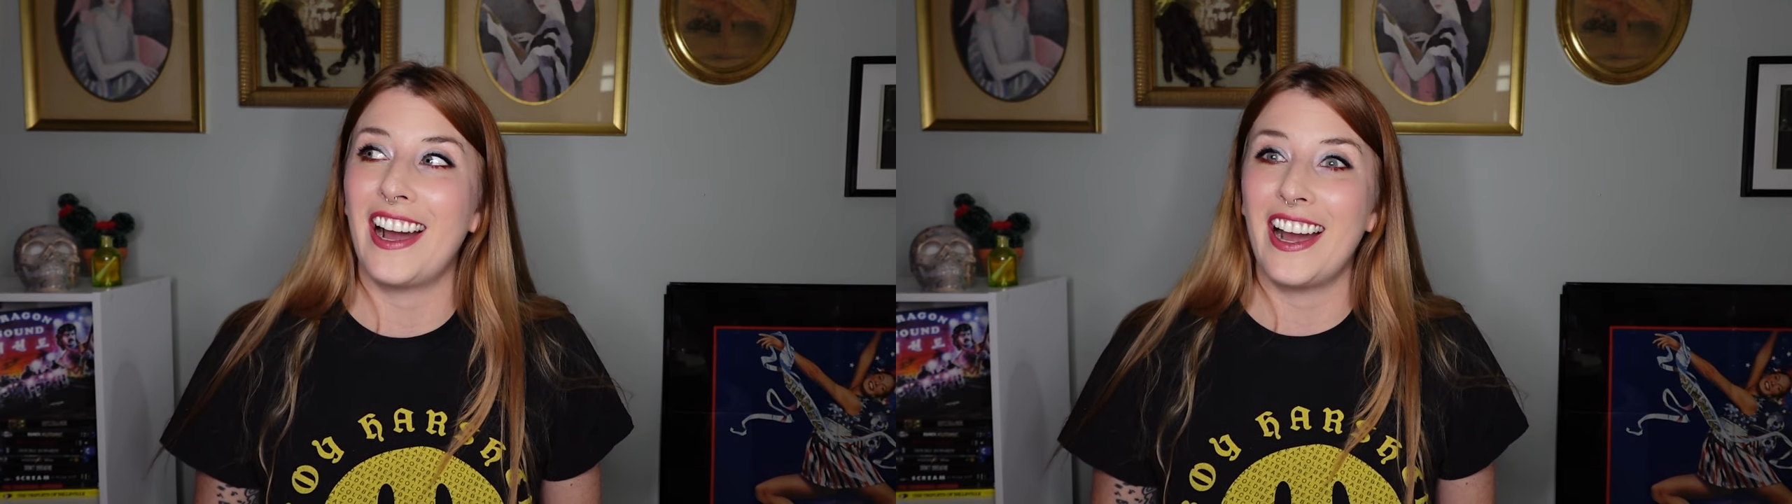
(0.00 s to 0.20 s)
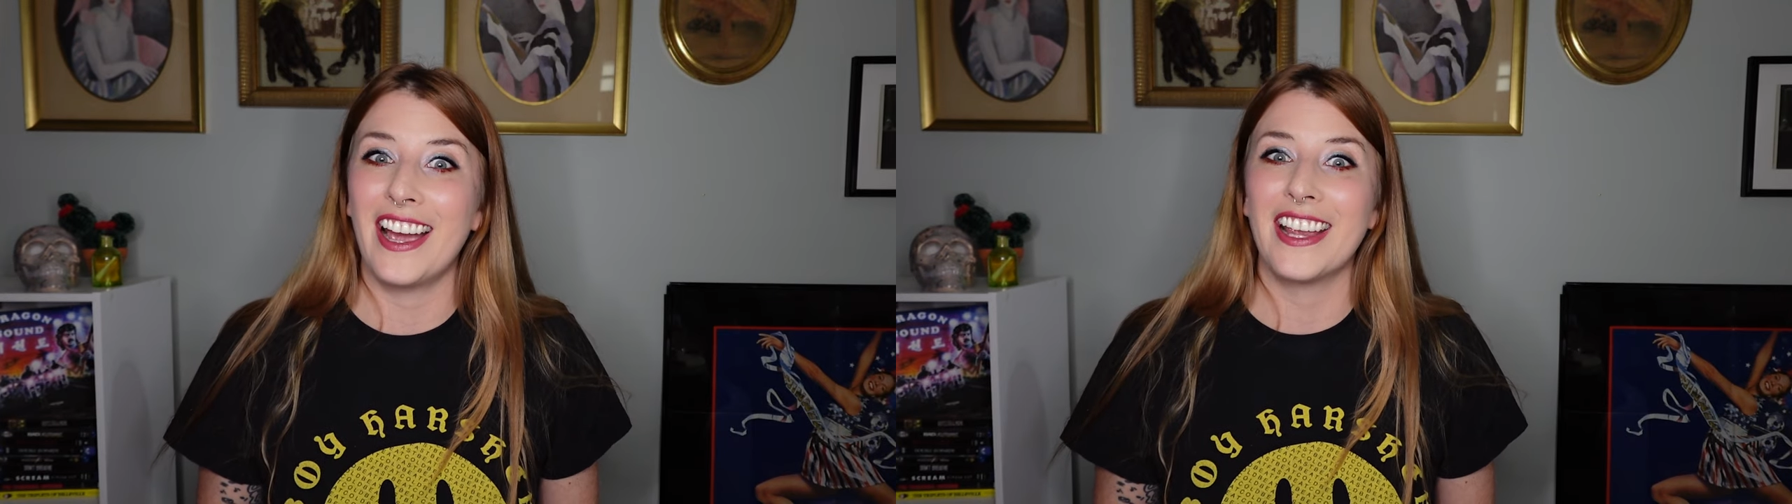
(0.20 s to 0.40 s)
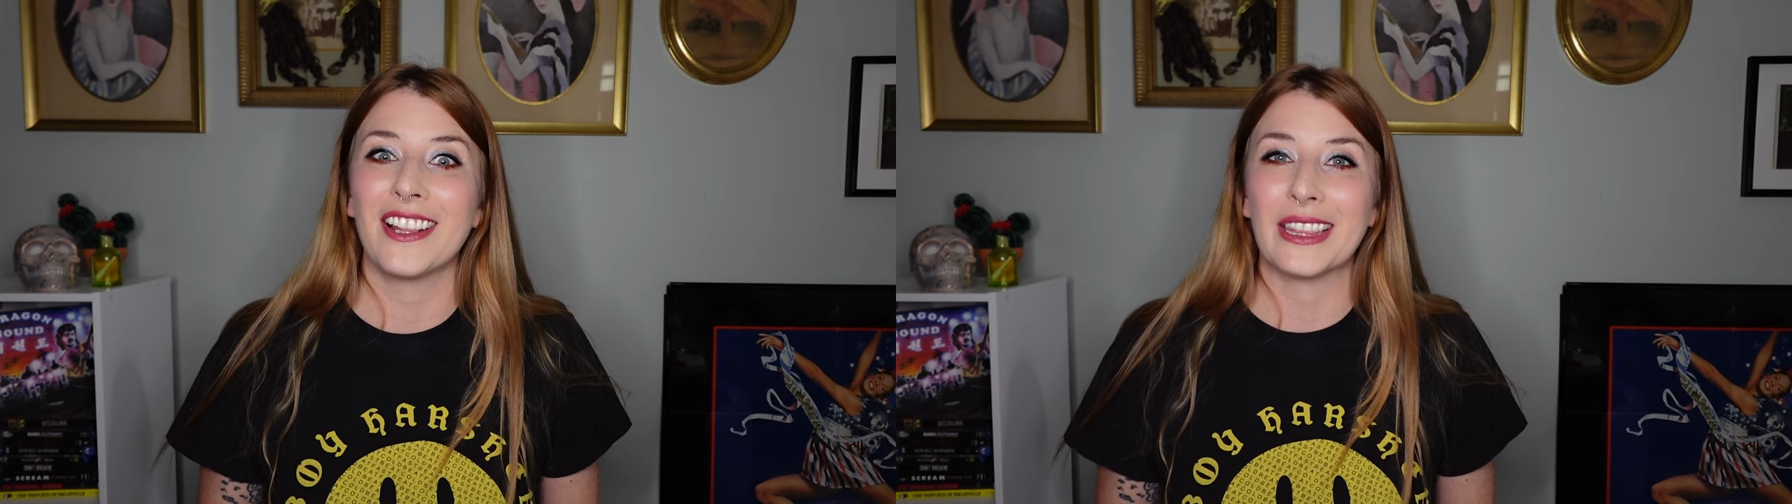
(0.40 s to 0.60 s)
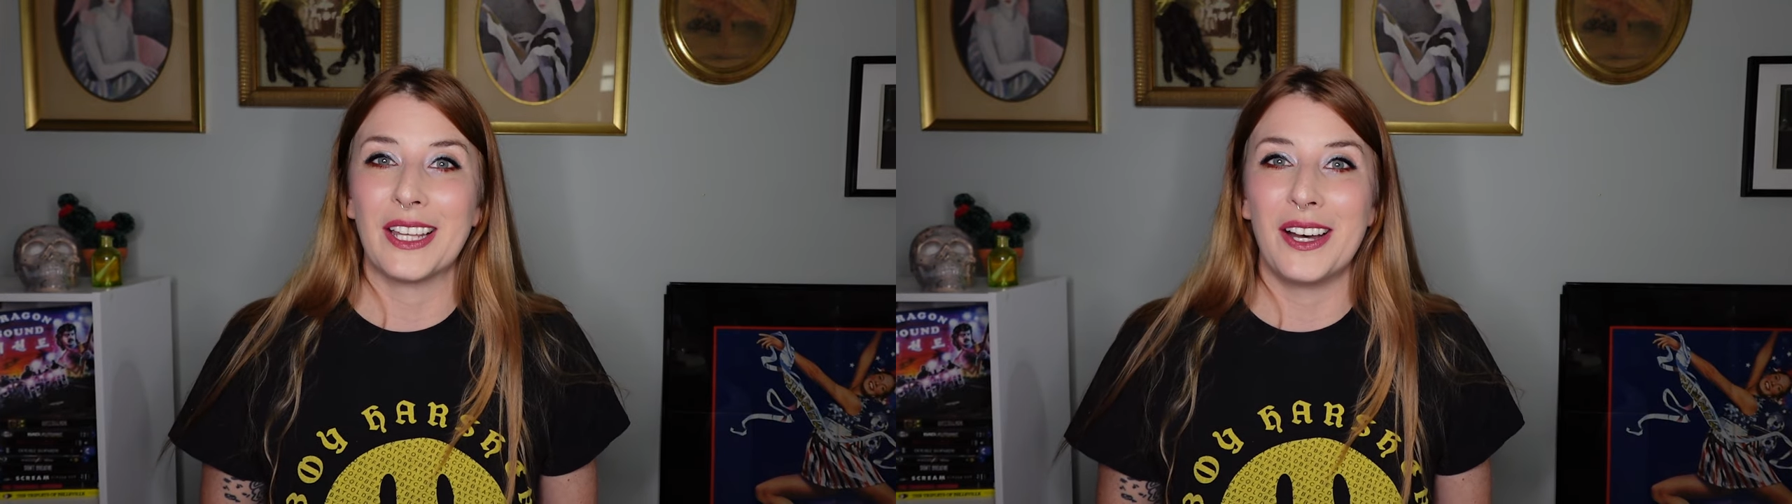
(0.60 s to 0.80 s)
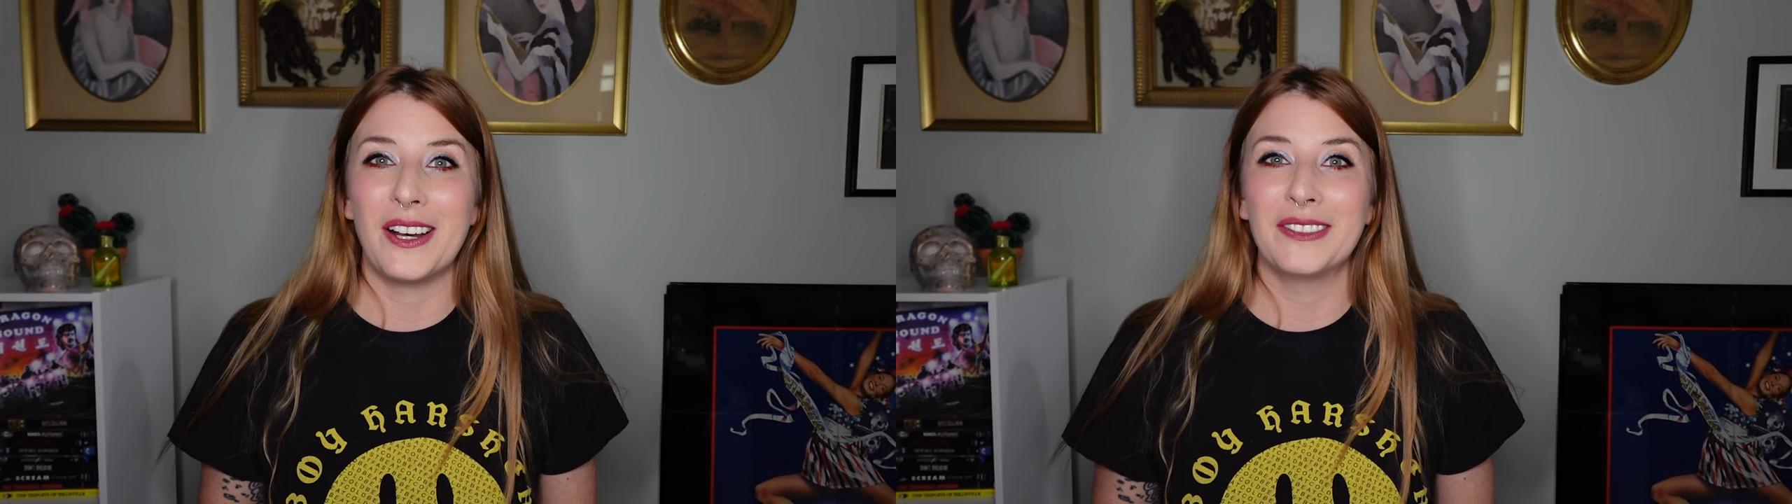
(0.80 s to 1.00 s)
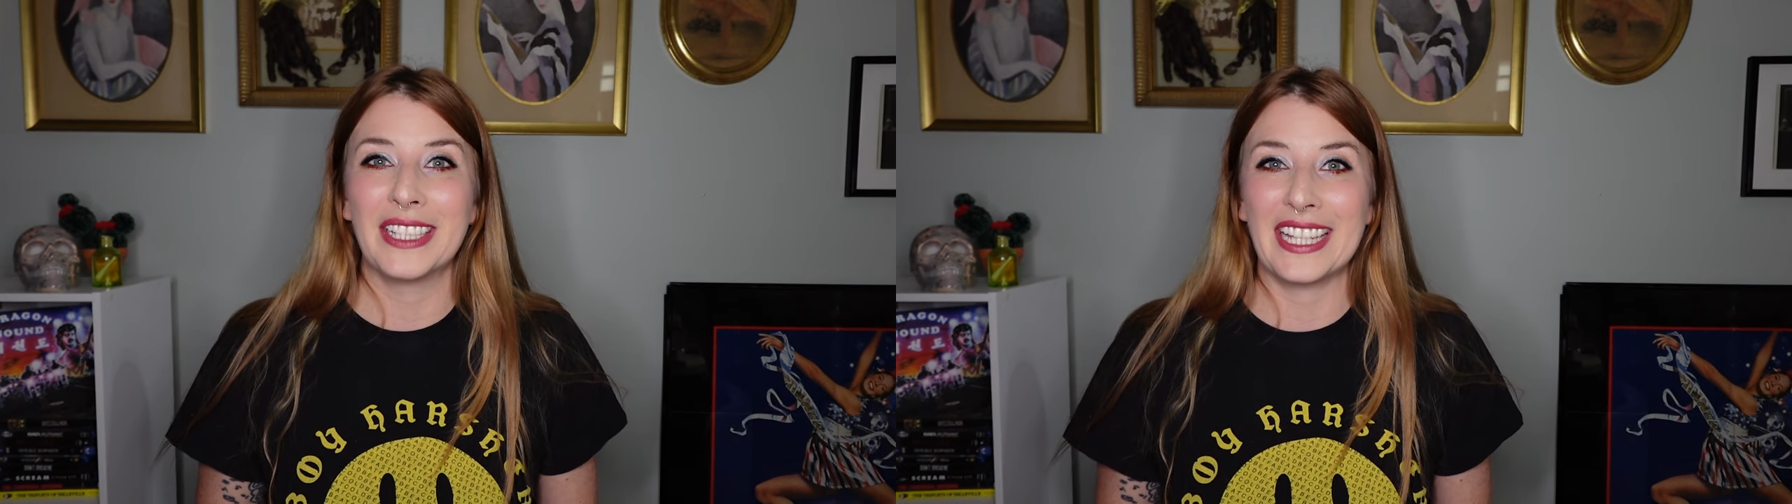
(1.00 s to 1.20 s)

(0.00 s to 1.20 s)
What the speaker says: I love